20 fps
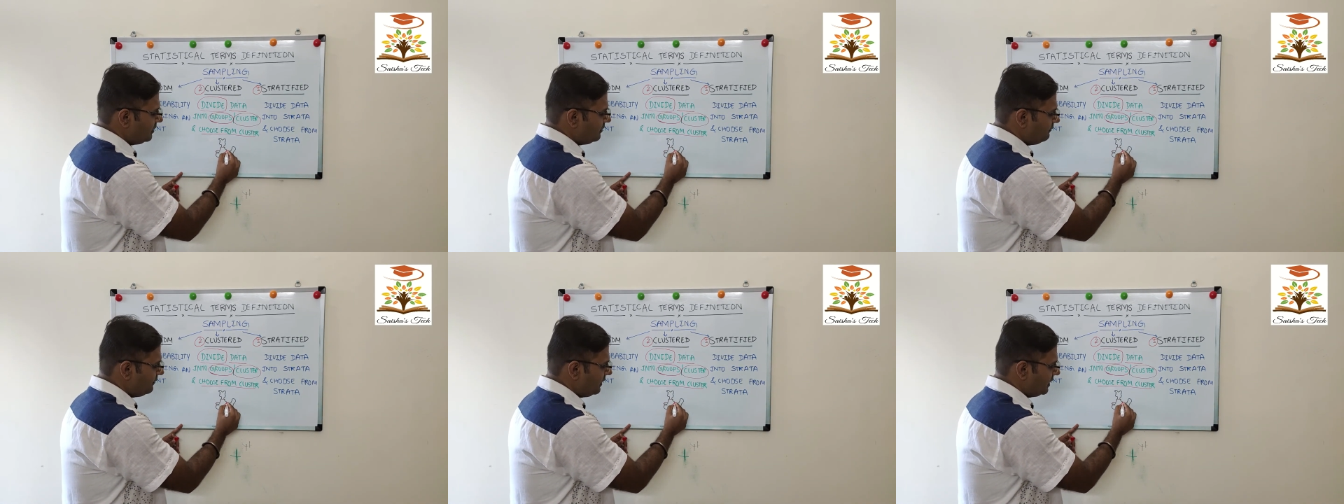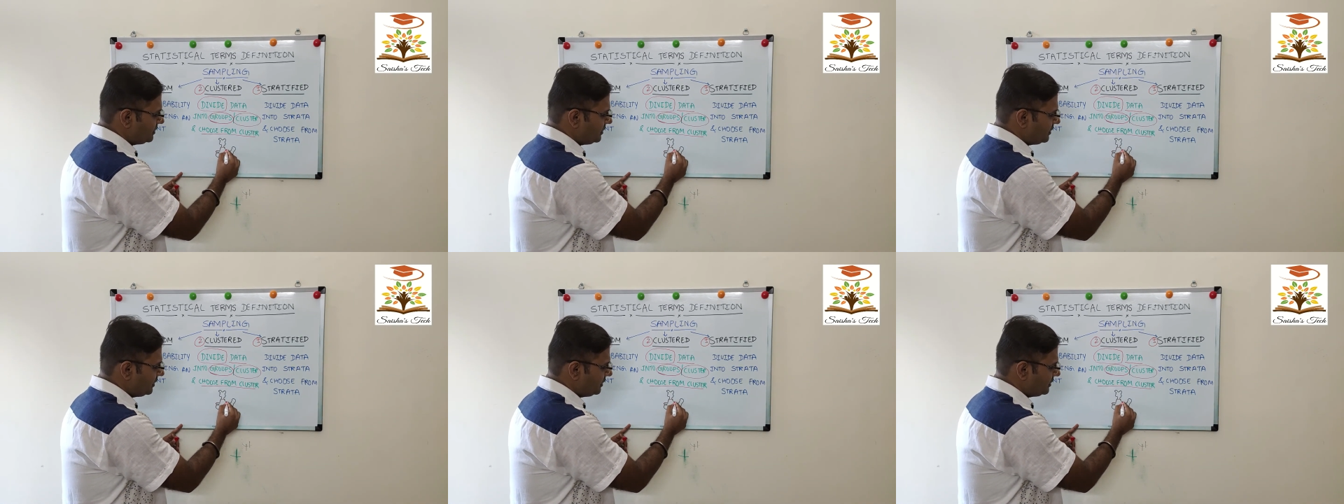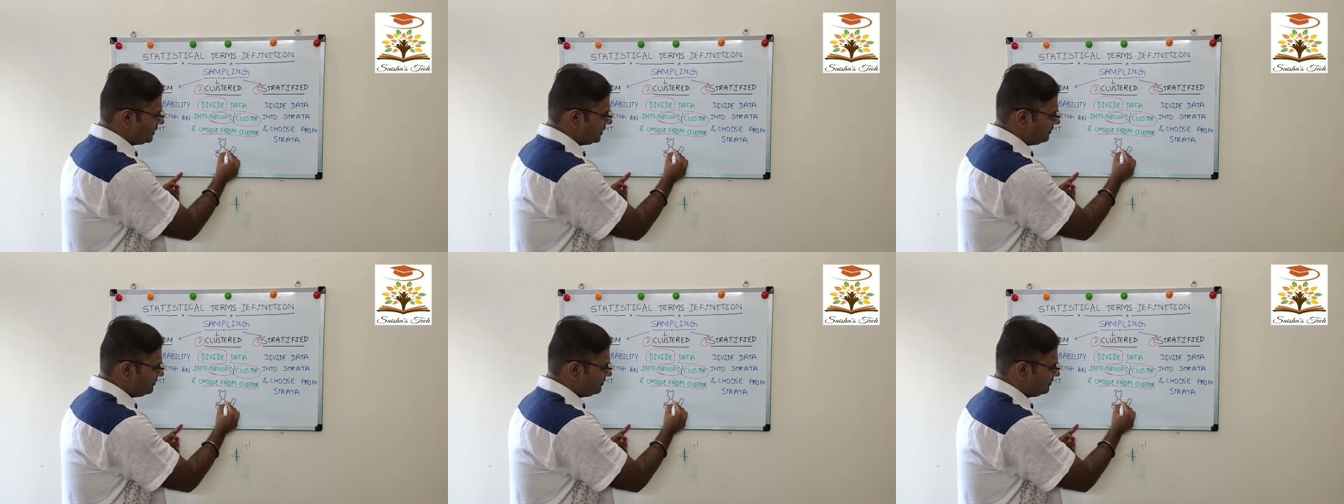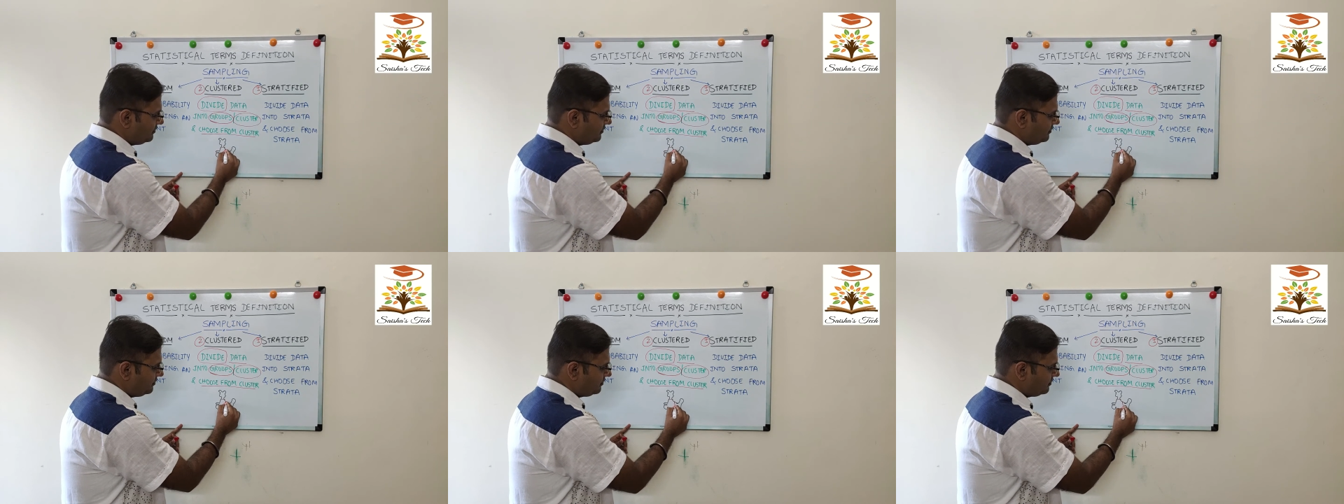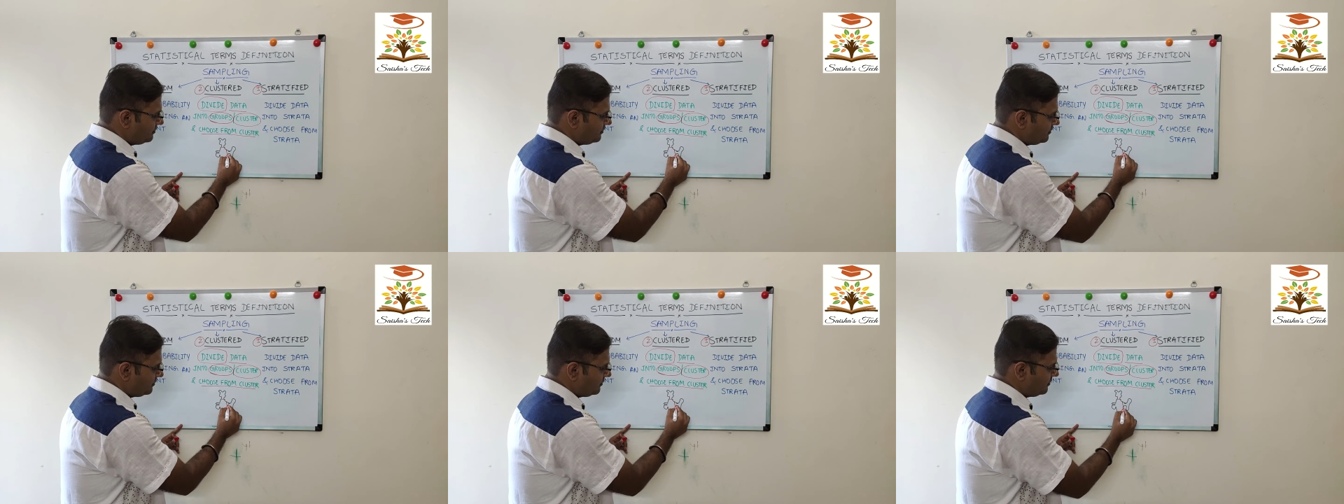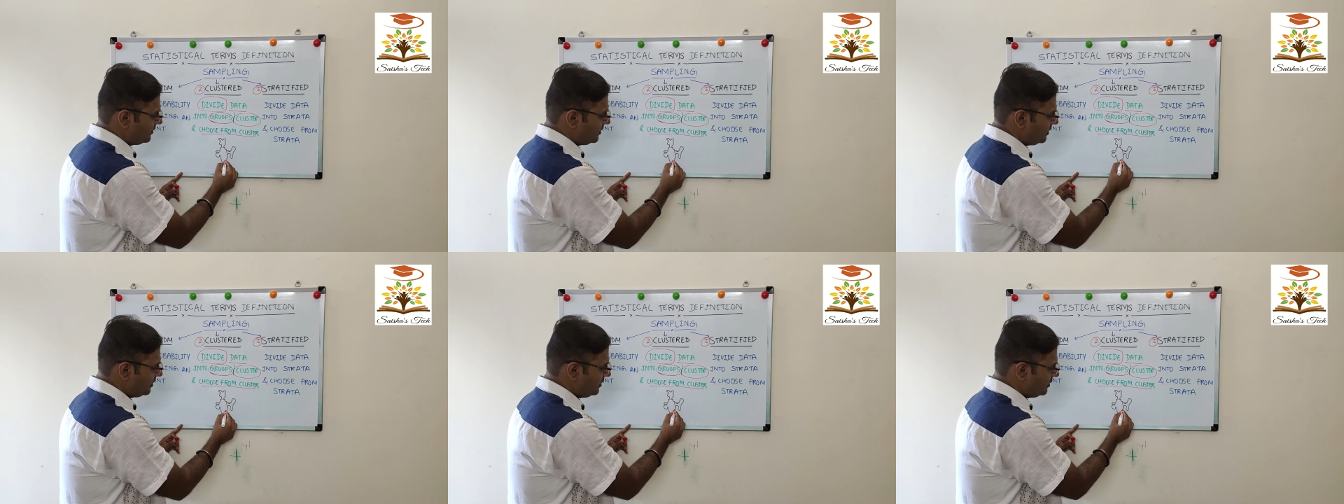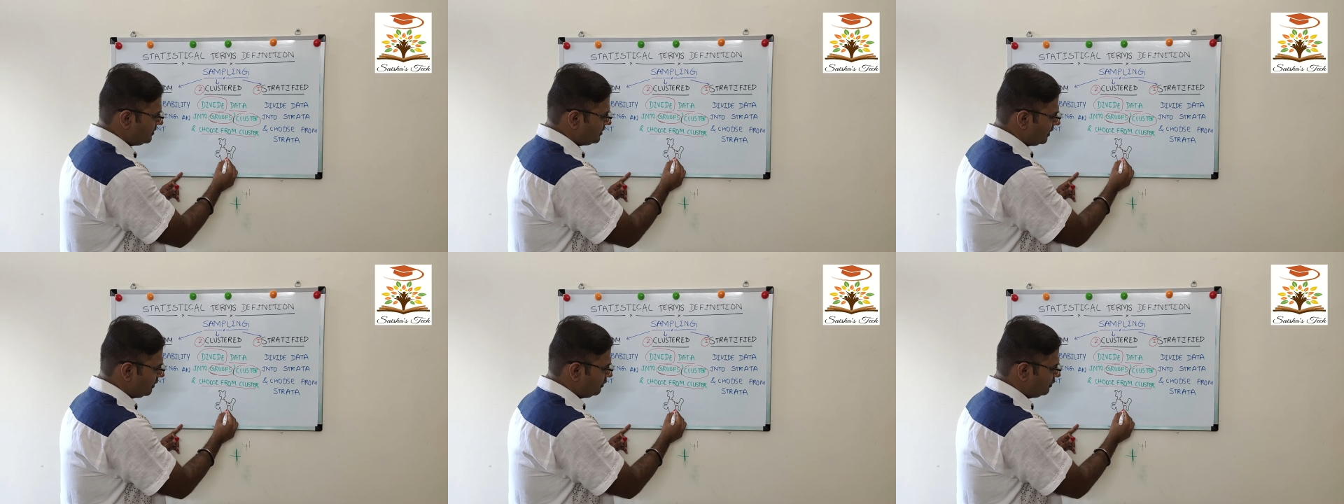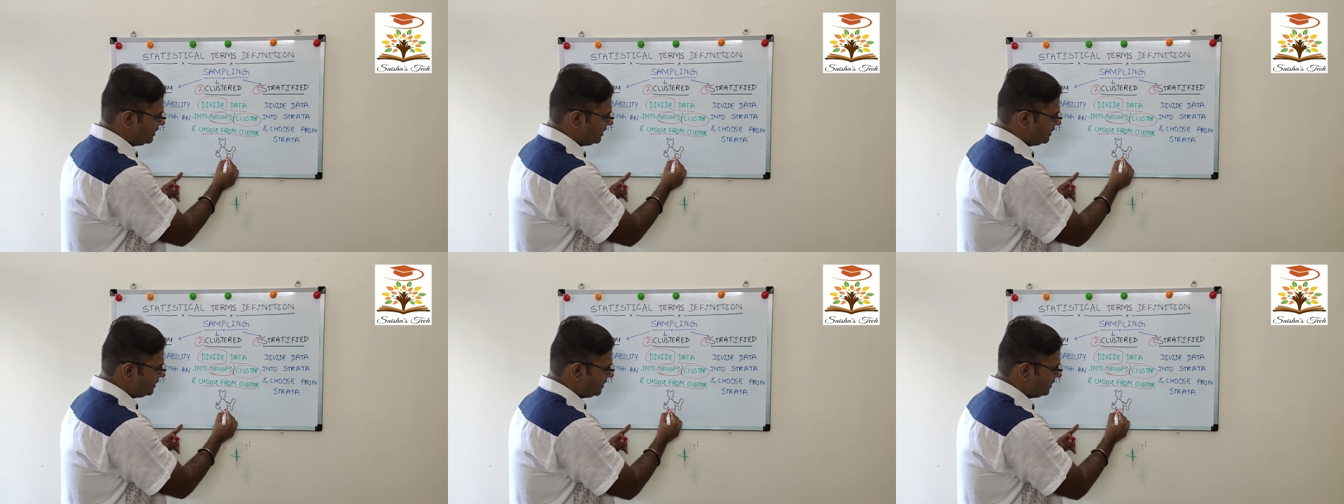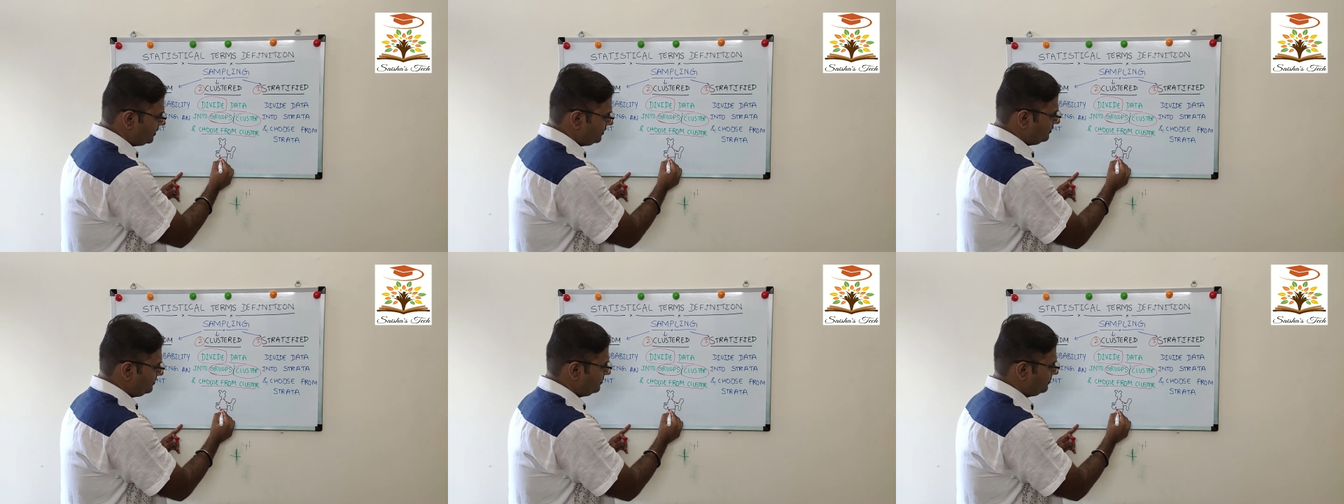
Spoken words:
West region, South region,